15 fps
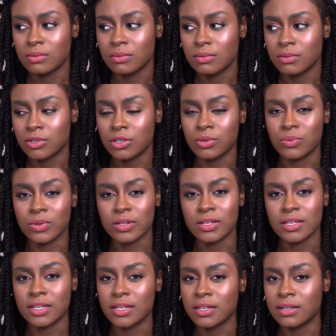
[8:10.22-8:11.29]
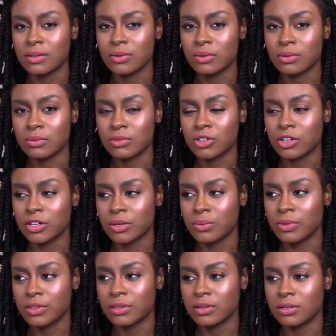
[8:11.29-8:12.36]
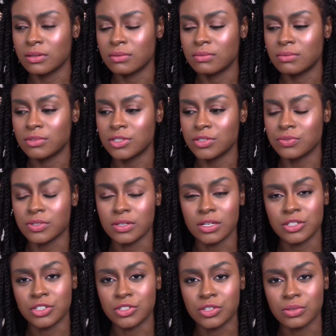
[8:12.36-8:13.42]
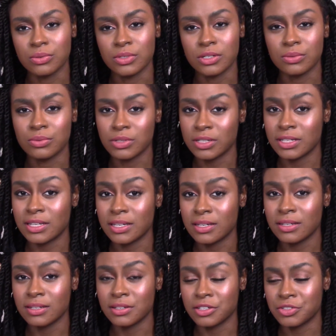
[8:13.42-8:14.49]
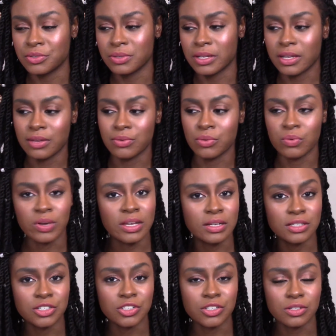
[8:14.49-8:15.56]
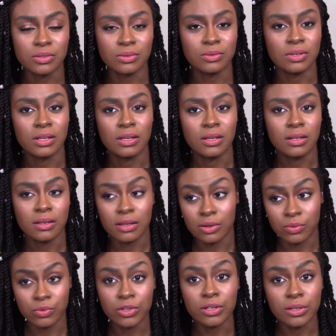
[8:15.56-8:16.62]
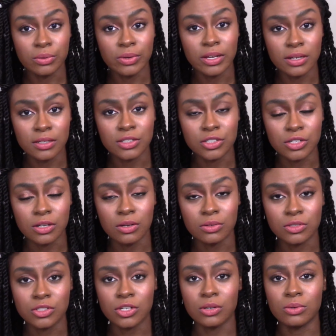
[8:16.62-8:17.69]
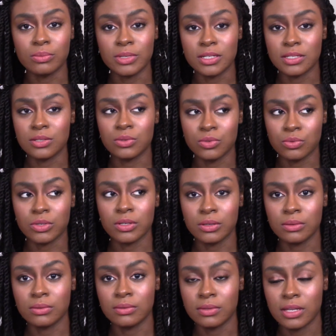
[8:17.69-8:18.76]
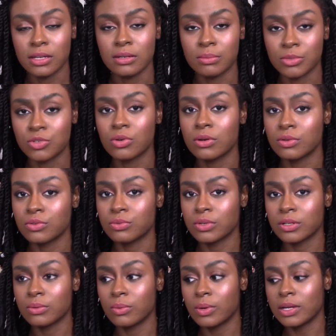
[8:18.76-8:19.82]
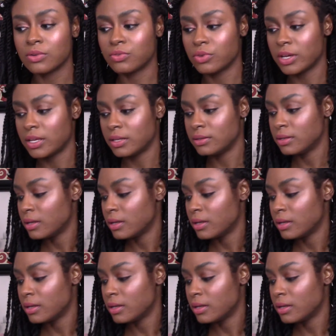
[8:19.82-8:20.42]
couldn't really get it, or darker with a different undertone couldn't really get it, unless you like have a red undertone, like a really red undertone, because it was really, that number 12 was really red.